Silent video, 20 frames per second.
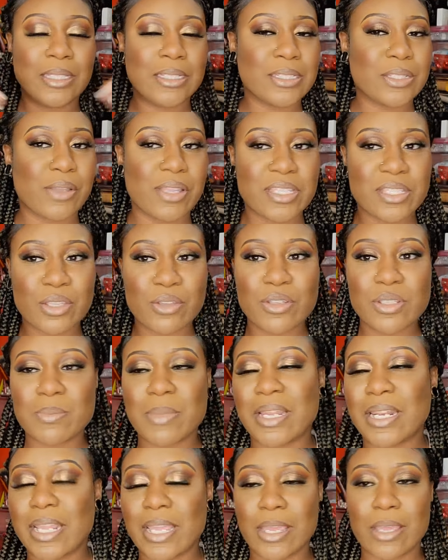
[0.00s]
so excuse
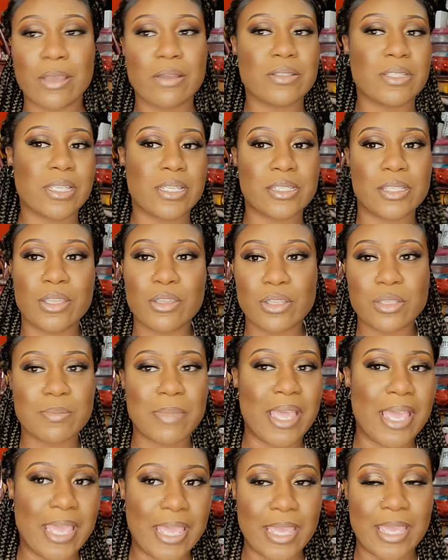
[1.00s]
my nails excuse
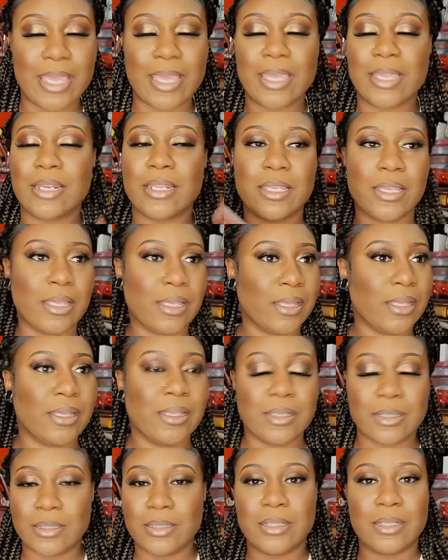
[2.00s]
my hand
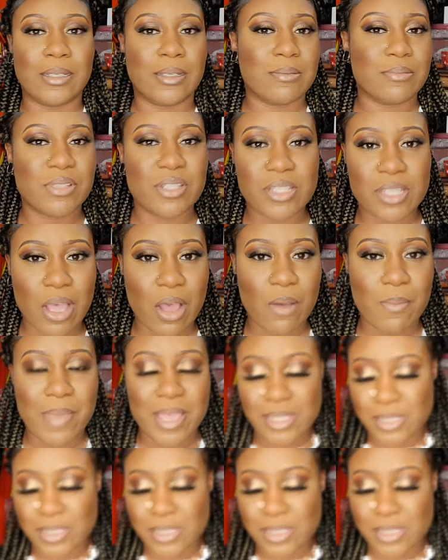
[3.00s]
just all